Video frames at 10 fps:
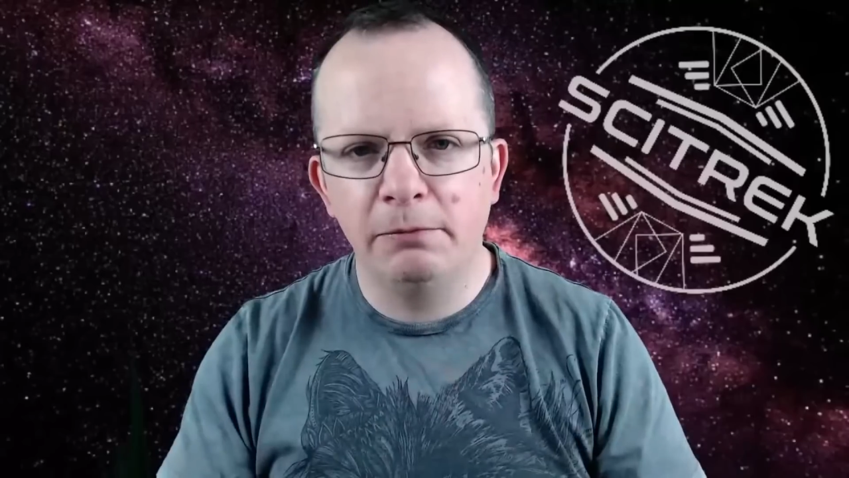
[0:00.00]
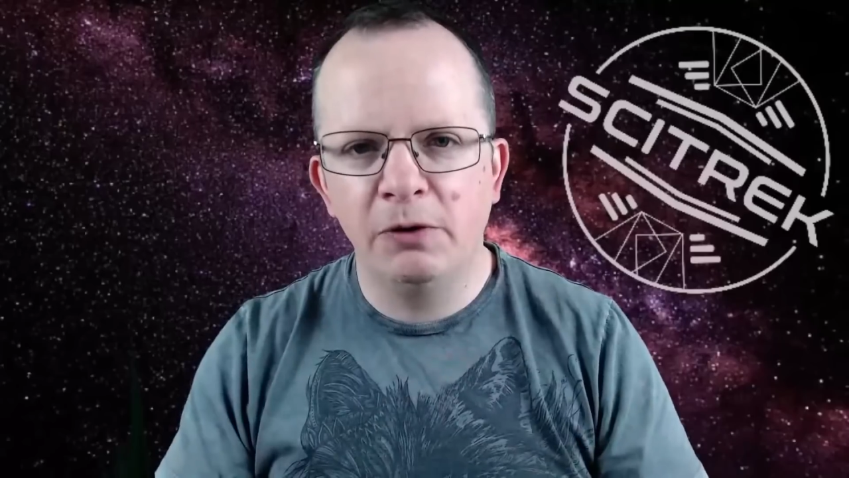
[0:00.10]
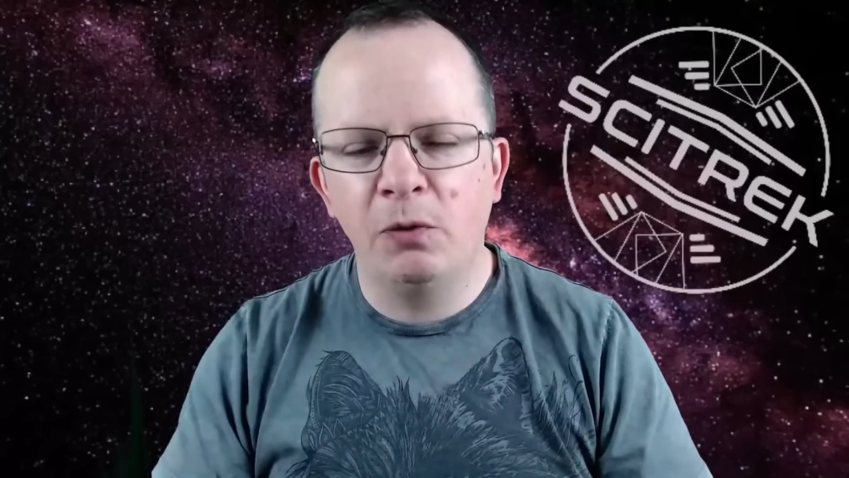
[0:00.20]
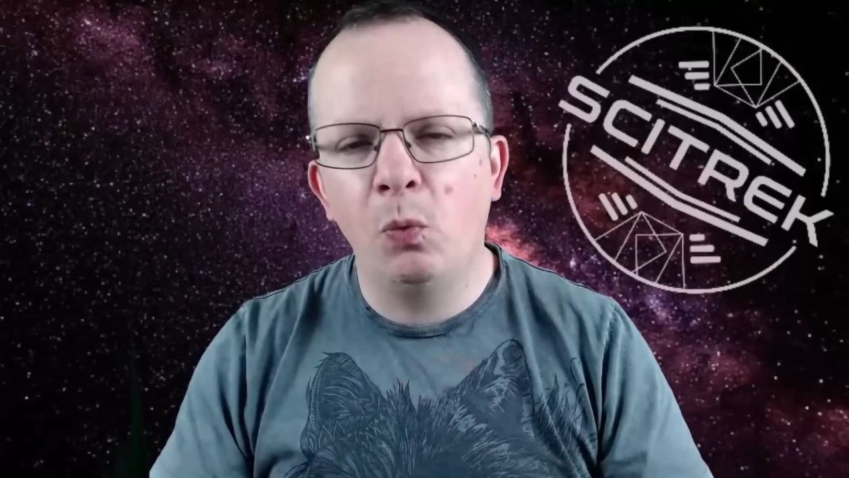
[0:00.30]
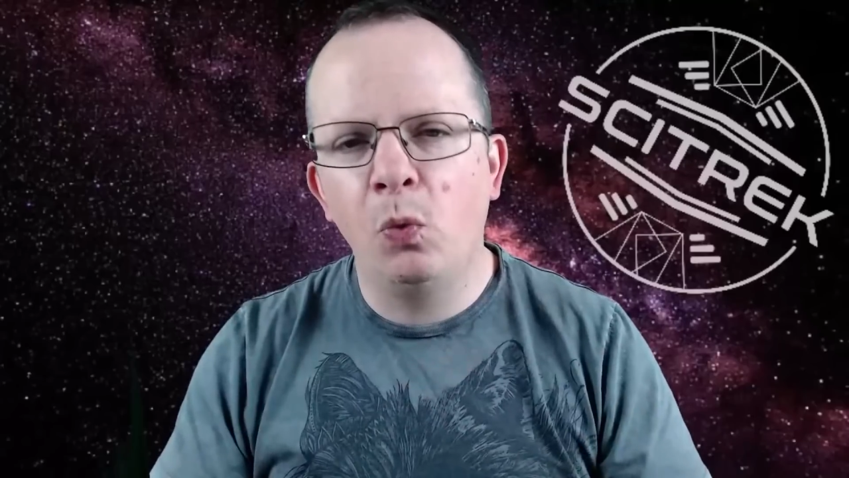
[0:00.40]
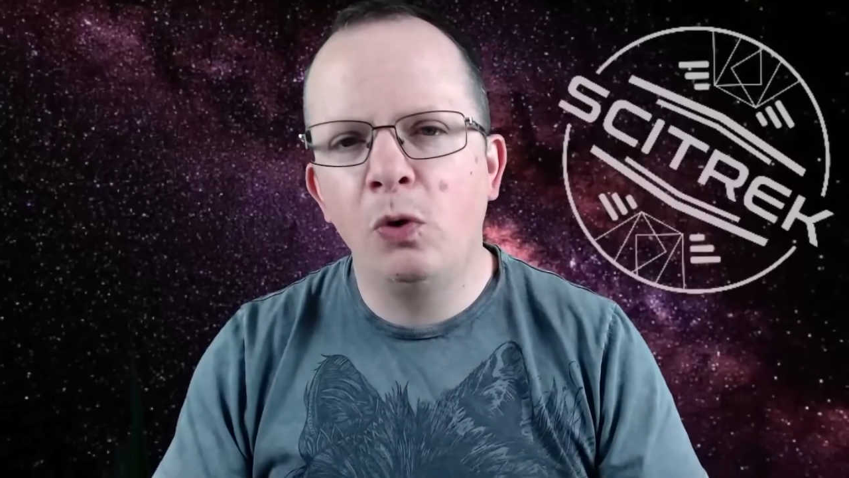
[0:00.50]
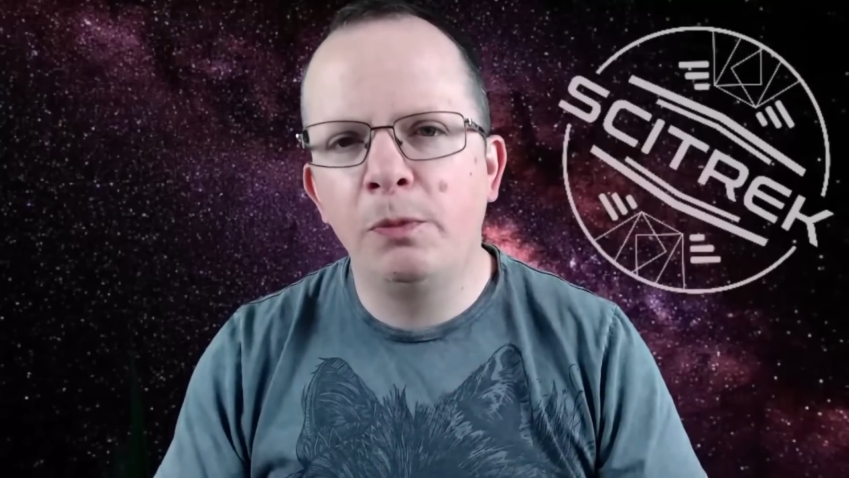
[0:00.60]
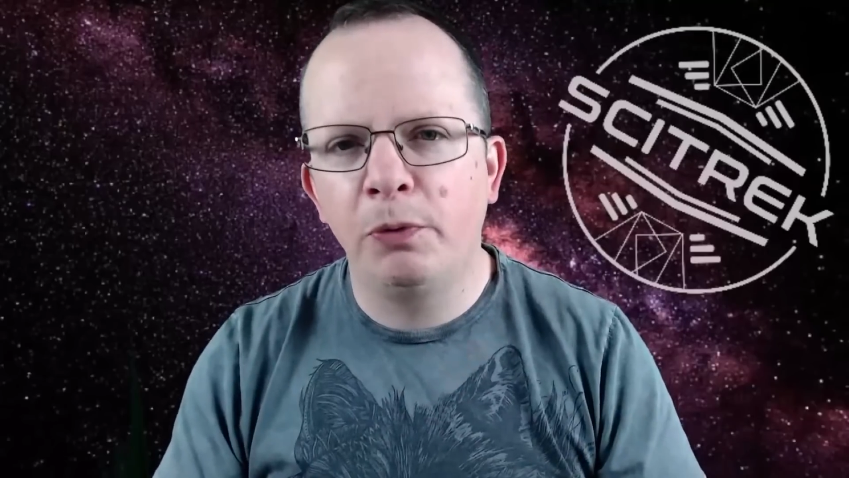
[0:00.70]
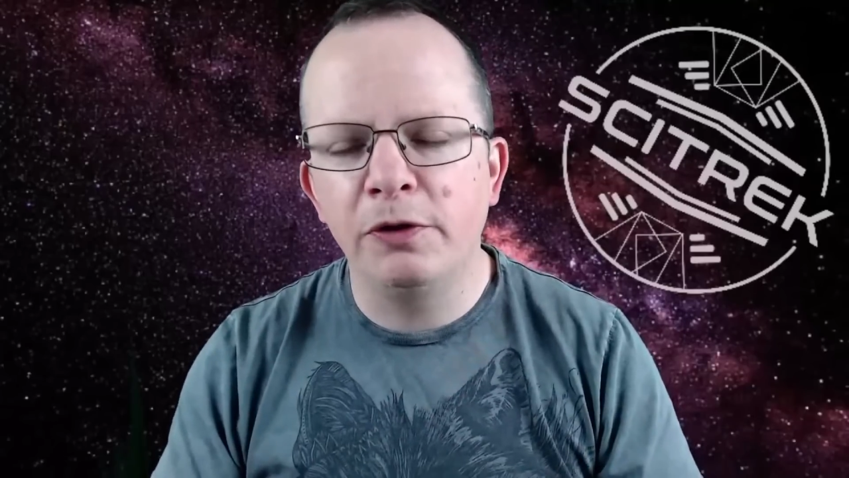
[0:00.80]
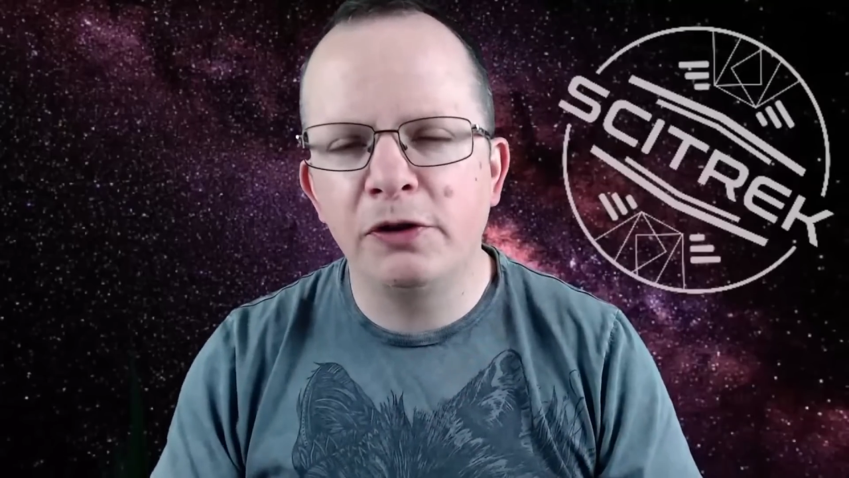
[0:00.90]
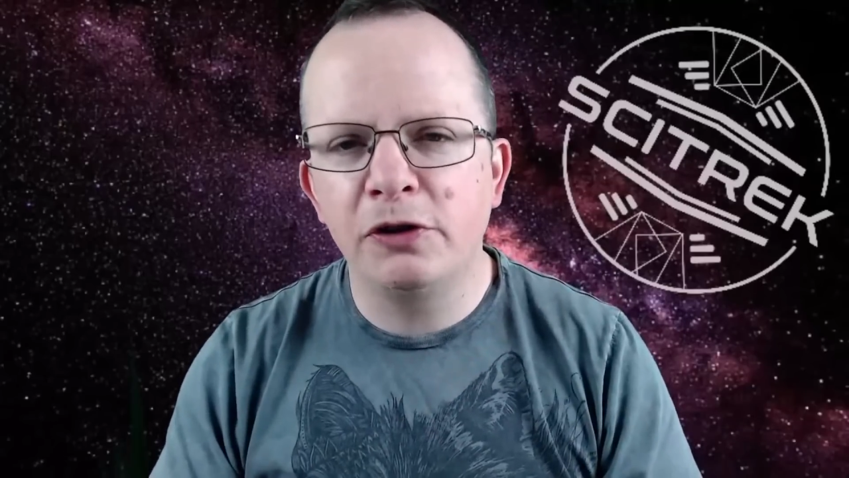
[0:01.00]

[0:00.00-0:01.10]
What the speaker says: of what Warner Brothers has